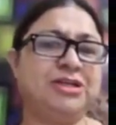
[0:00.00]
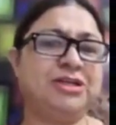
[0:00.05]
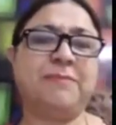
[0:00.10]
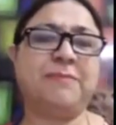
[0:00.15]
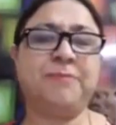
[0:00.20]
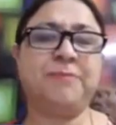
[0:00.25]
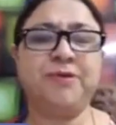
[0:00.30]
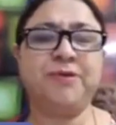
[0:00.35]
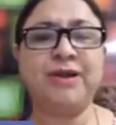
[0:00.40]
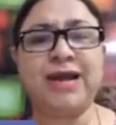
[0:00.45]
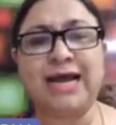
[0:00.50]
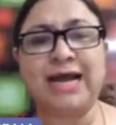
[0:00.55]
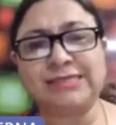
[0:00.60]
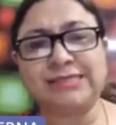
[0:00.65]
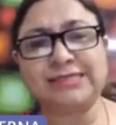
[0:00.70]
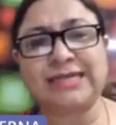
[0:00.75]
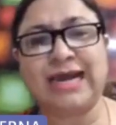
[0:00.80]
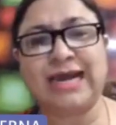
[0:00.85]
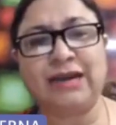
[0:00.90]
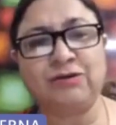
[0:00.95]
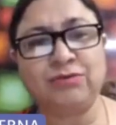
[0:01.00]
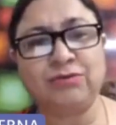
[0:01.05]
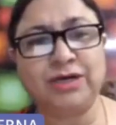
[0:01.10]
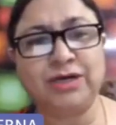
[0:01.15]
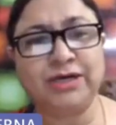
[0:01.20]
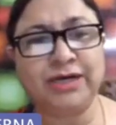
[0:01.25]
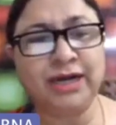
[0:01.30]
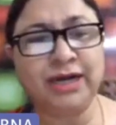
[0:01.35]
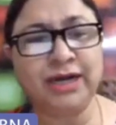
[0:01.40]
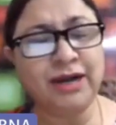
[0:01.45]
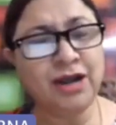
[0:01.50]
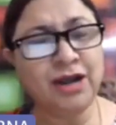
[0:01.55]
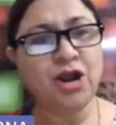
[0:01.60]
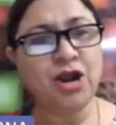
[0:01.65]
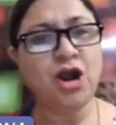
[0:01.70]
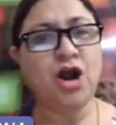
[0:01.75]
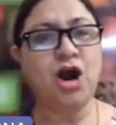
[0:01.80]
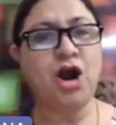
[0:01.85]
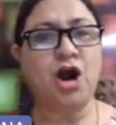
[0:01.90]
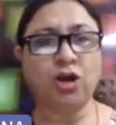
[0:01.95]
computer has calculated
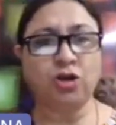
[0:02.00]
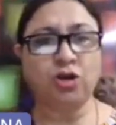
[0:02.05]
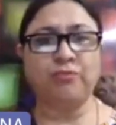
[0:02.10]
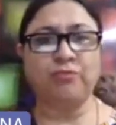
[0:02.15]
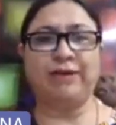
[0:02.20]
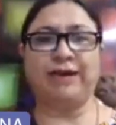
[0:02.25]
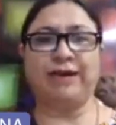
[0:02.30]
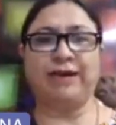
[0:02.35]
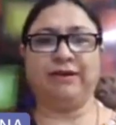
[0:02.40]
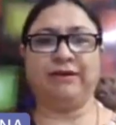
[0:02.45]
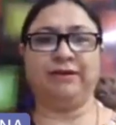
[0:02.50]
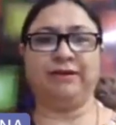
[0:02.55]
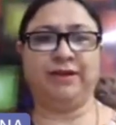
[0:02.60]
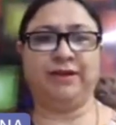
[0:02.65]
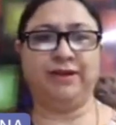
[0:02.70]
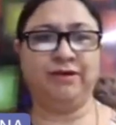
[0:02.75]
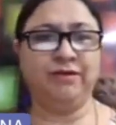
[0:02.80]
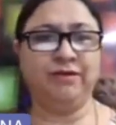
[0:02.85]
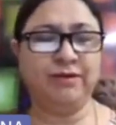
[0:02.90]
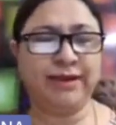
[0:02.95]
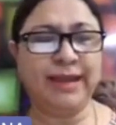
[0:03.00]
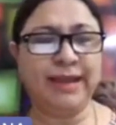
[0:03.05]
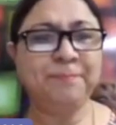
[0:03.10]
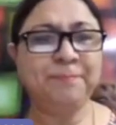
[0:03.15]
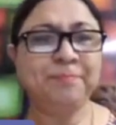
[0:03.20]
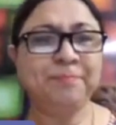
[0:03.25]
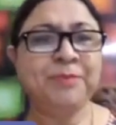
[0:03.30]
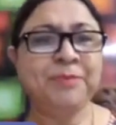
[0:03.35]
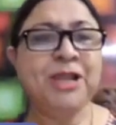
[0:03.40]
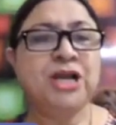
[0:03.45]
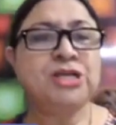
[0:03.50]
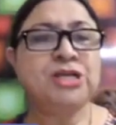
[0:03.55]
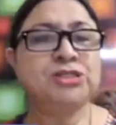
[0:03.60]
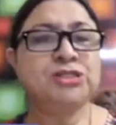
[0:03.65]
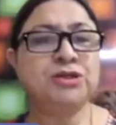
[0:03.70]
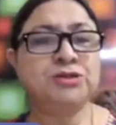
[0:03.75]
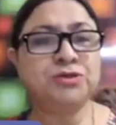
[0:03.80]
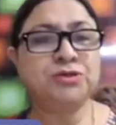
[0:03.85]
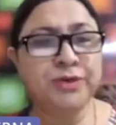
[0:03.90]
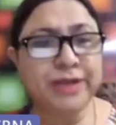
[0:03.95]
automatically. Okay.
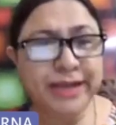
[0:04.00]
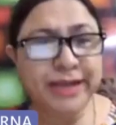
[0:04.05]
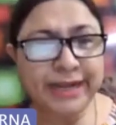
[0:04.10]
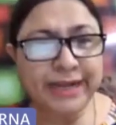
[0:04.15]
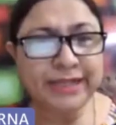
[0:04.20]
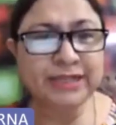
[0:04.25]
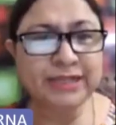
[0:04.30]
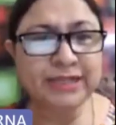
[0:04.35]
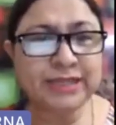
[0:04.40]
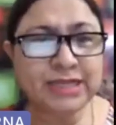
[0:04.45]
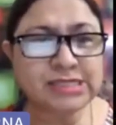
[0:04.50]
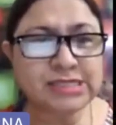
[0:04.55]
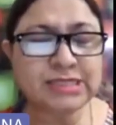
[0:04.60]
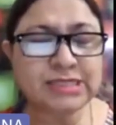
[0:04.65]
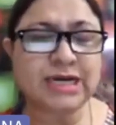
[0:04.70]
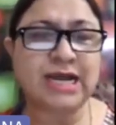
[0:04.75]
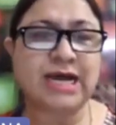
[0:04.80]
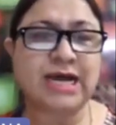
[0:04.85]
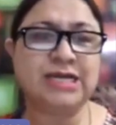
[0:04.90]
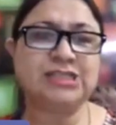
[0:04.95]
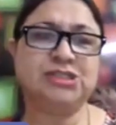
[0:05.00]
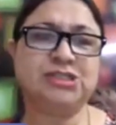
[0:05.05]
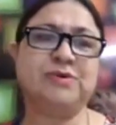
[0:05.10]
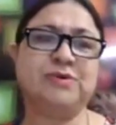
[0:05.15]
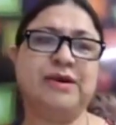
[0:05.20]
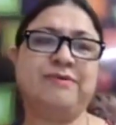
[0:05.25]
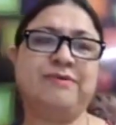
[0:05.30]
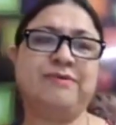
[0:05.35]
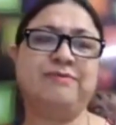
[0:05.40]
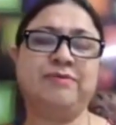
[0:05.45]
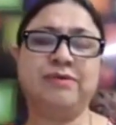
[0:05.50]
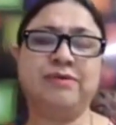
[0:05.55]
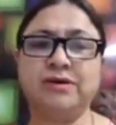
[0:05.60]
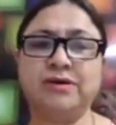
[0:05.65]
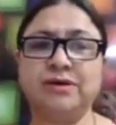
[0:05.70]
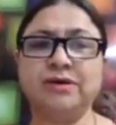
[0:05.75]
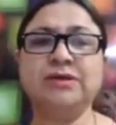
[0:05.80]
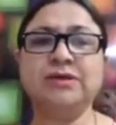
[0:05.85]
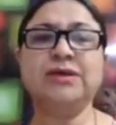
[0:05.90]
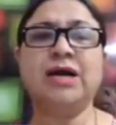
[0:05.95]
So today in this class you have
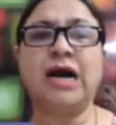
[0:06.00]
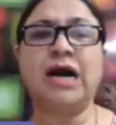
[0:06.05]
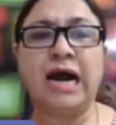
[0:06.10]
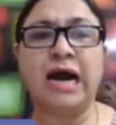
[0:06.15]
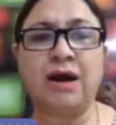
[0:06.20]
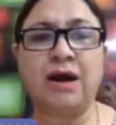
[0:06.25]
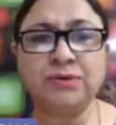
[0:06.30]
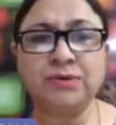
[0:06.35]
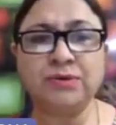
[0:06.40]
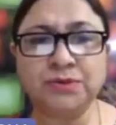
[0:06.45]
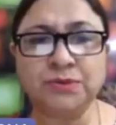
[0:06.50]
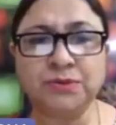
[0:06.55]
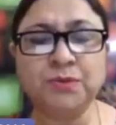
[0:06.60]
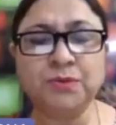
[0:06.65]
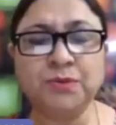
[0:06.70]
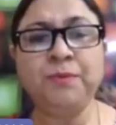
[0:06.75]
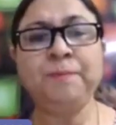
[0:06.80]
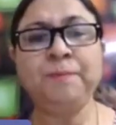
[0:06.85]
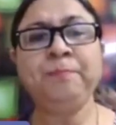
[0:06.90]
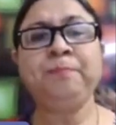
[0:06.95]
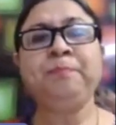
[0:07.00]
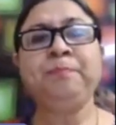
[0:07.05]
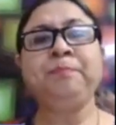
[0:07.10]
learned how to